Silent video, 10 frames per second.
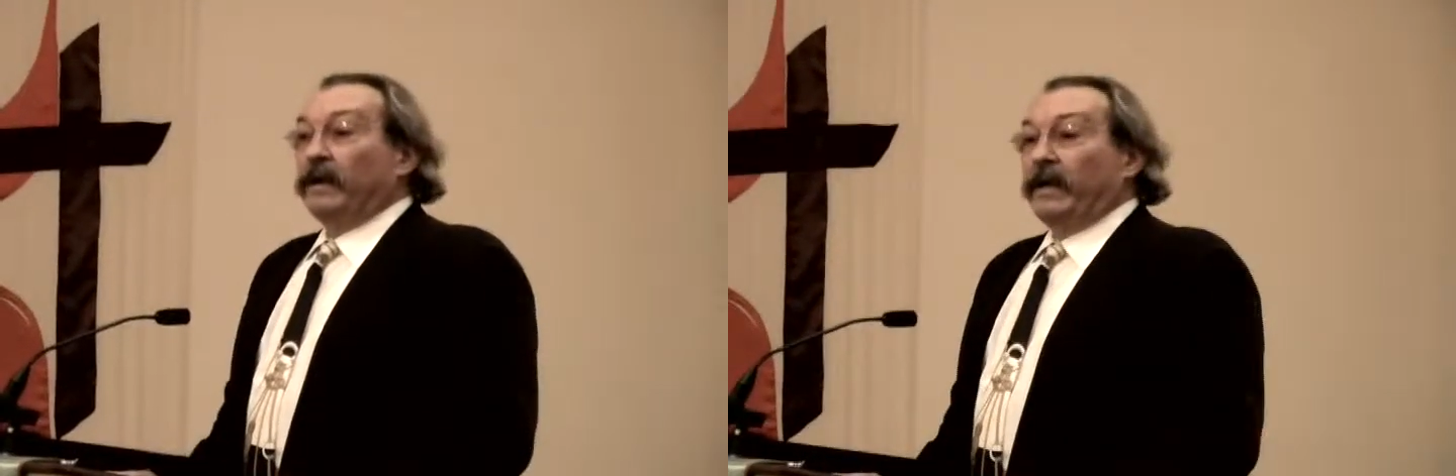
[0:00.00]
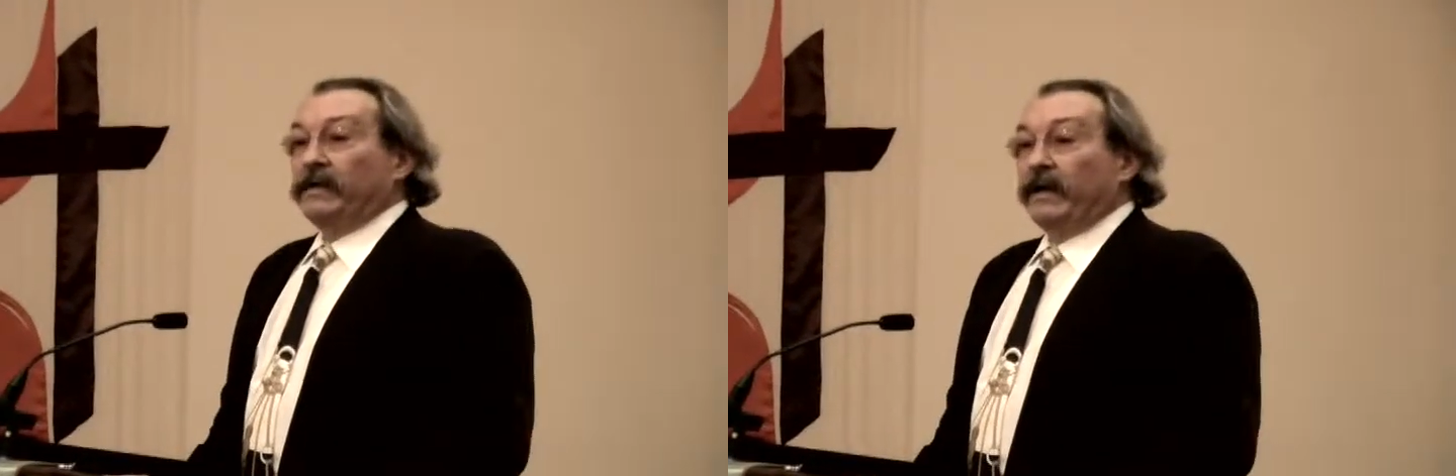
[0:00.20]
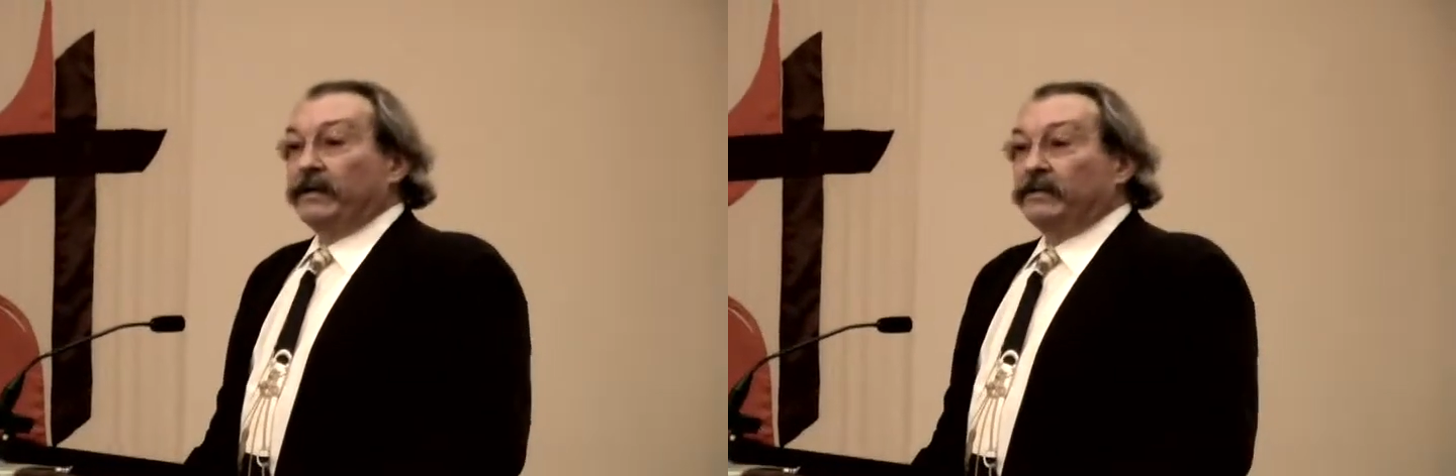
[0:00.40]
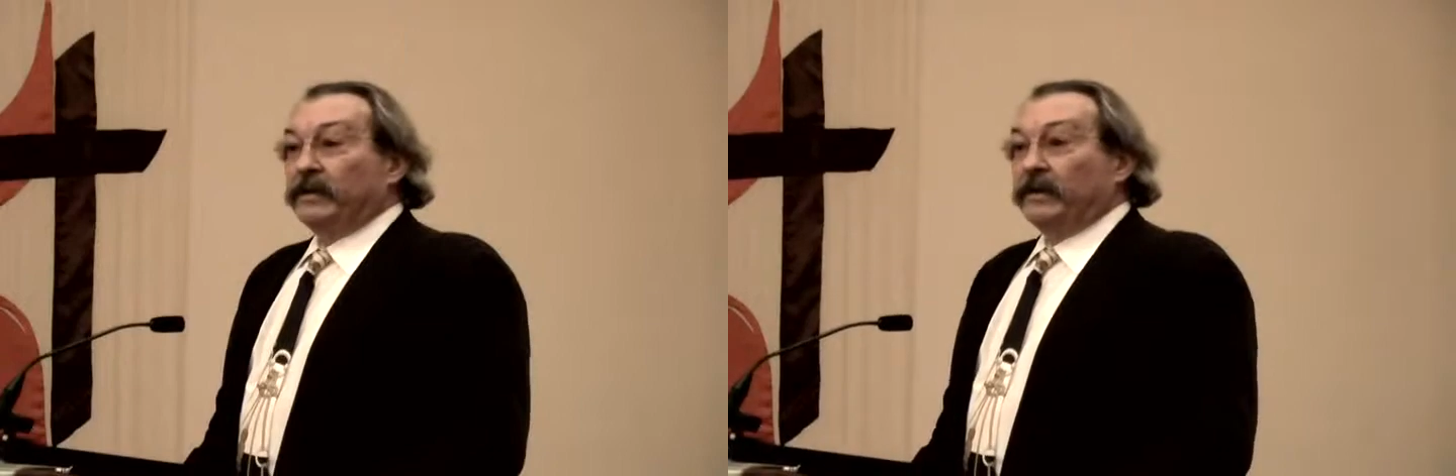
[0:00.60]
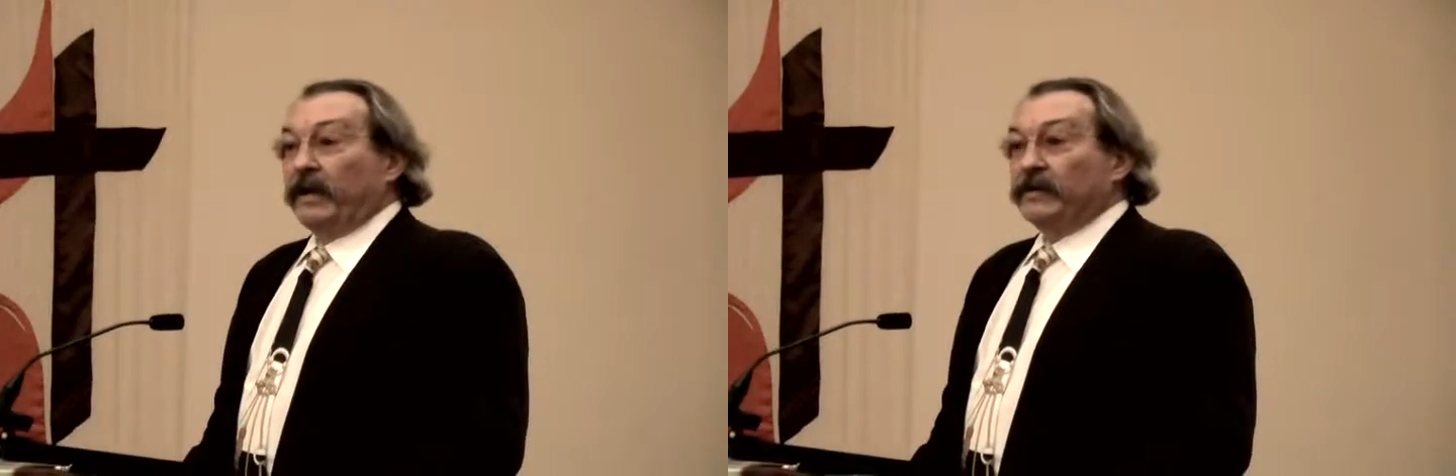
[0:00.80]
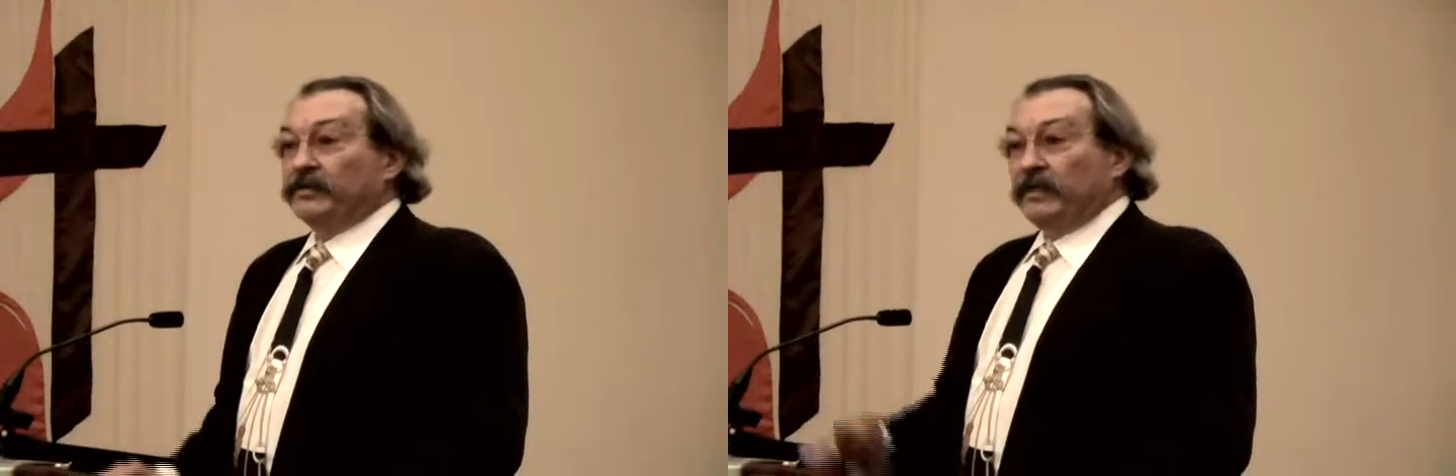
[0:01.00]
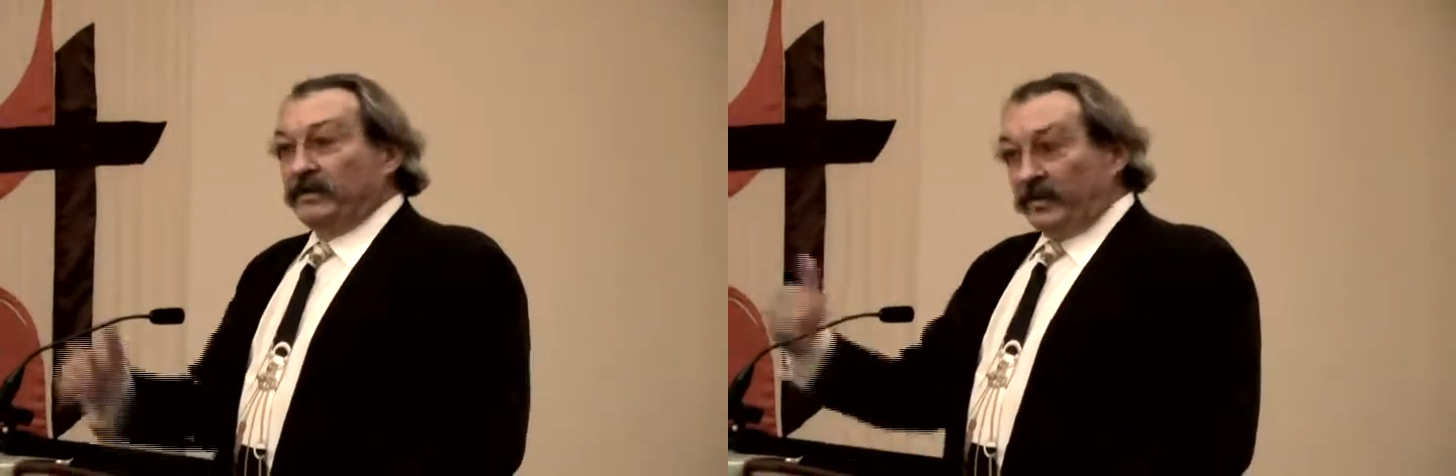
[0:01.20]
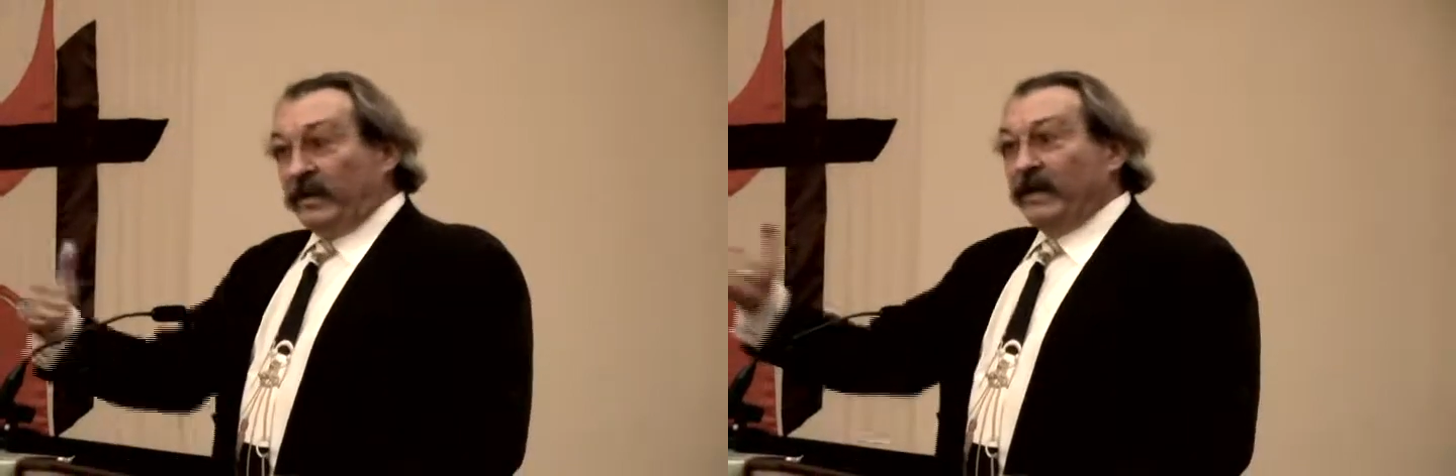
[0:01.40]
and that they can see
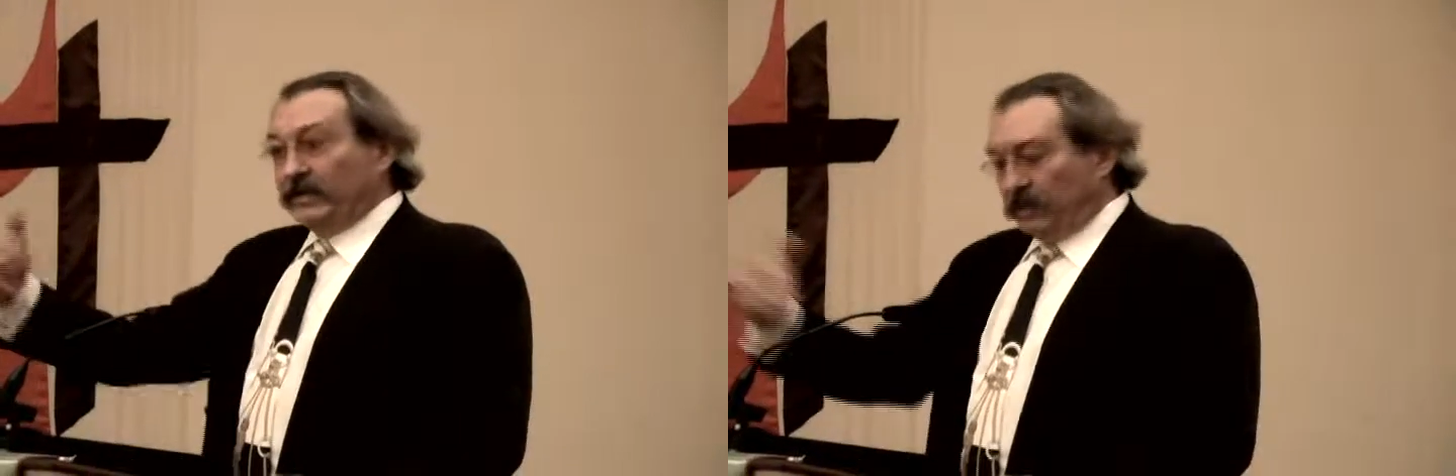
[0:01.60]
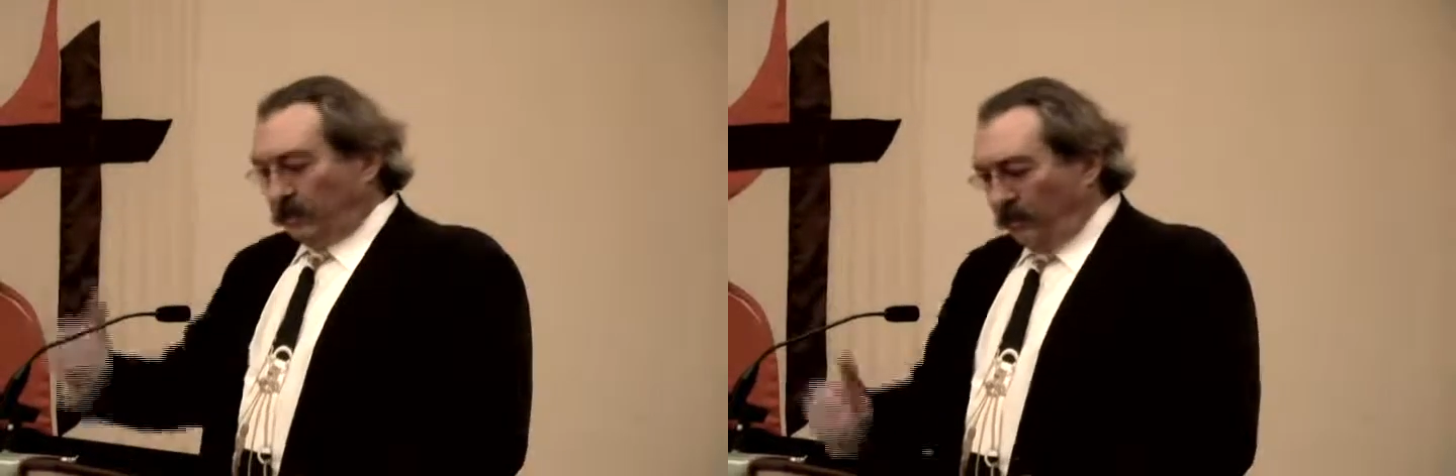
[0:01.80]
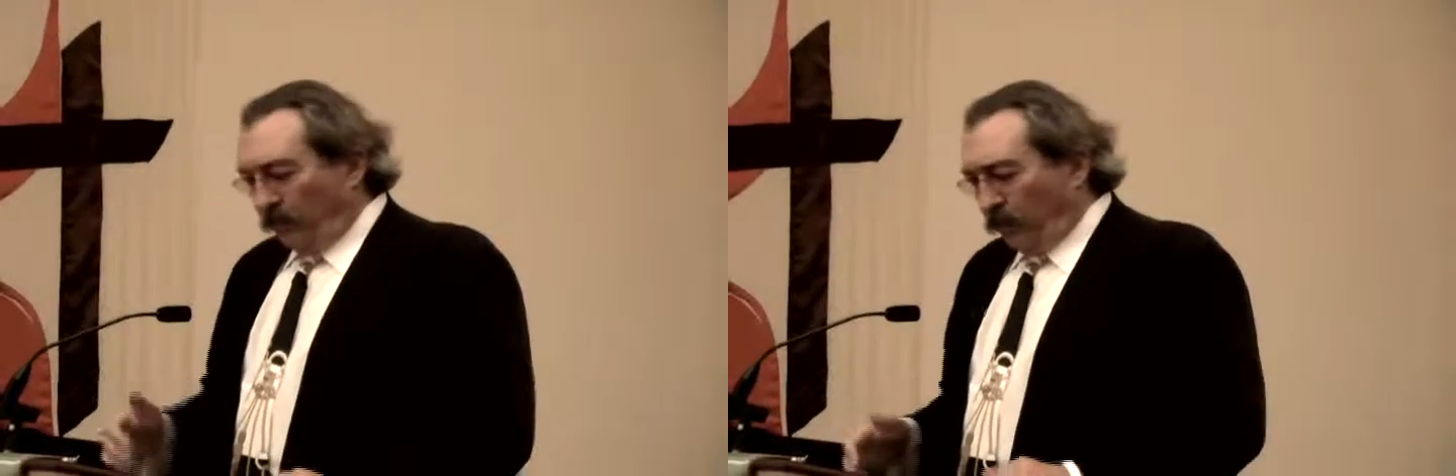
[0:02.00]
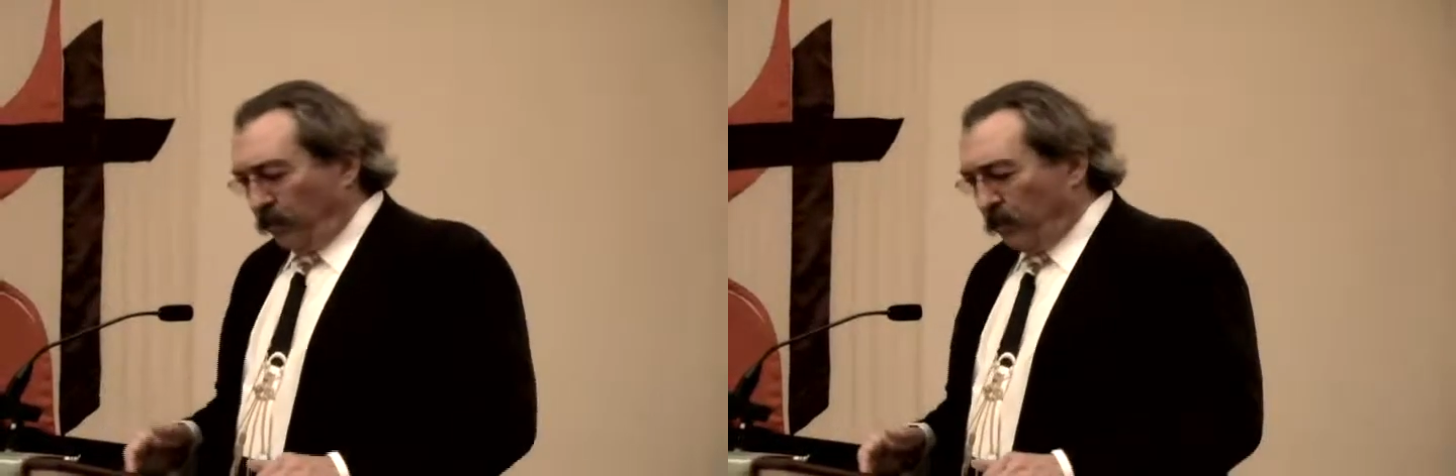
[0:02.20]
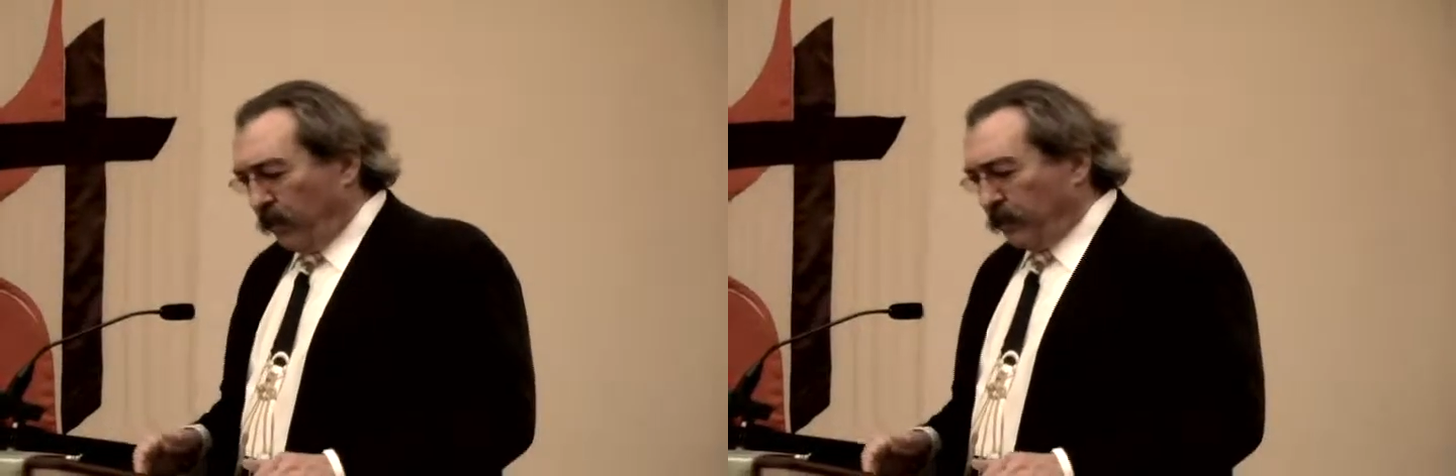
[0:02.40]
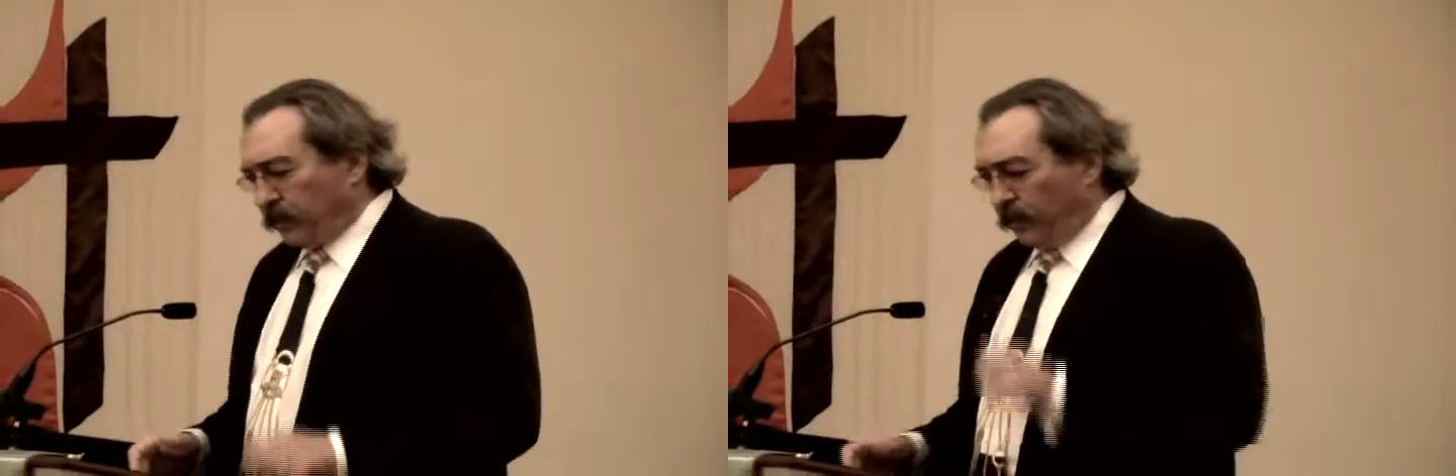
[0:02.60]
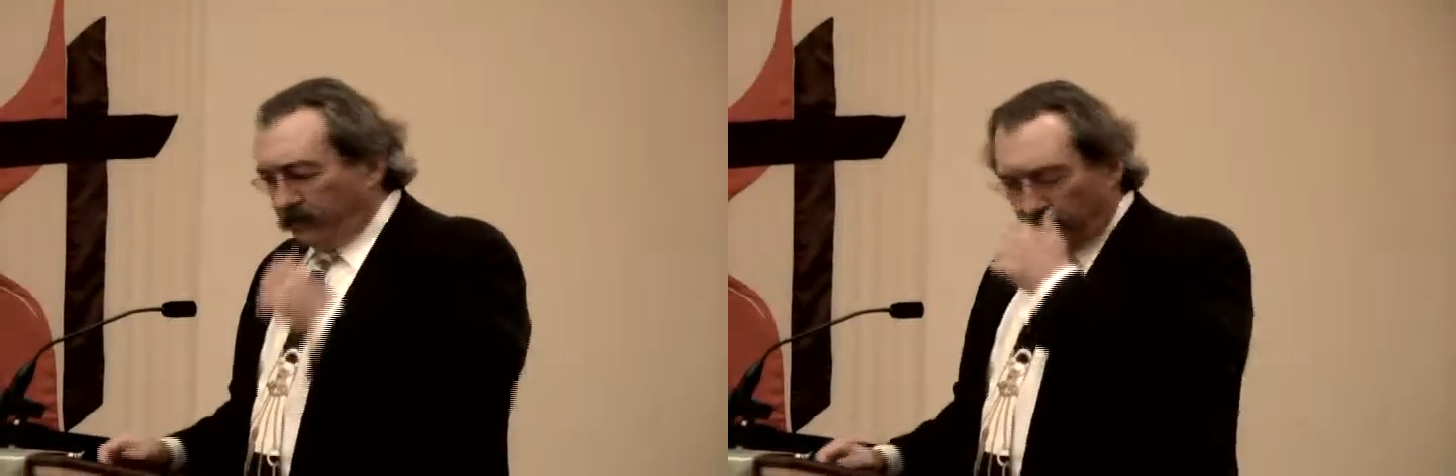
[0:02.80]
they're getting something for their money. So